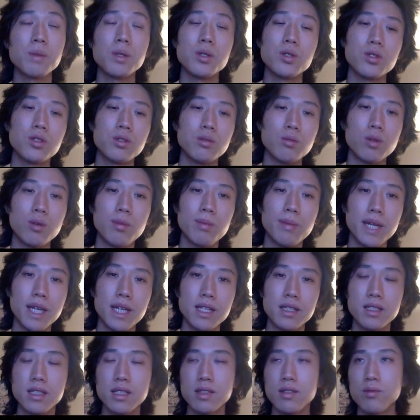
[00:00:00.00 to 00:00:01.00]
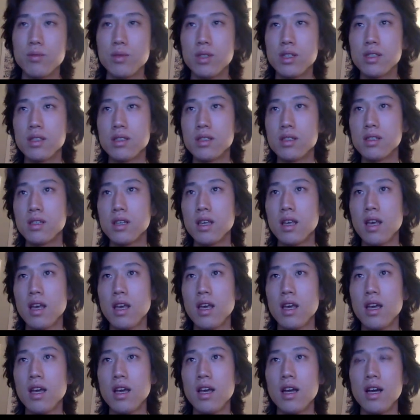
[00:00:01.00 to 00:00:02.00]
opposed to more baked-in ones
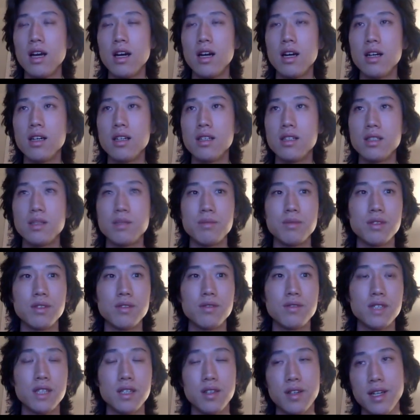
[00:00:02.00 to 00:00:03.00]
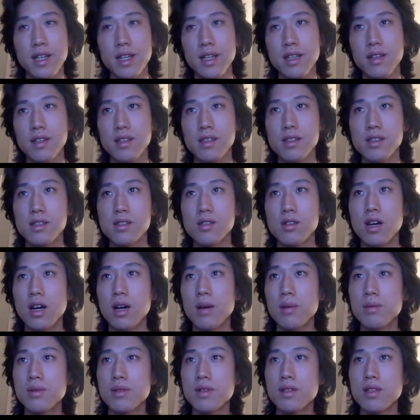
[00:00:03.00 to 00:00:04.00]
in terms of generating these
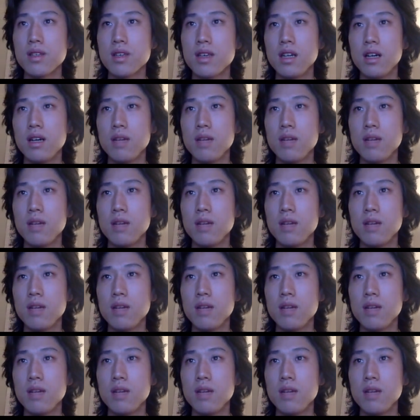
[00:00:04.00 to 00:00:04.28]
crops.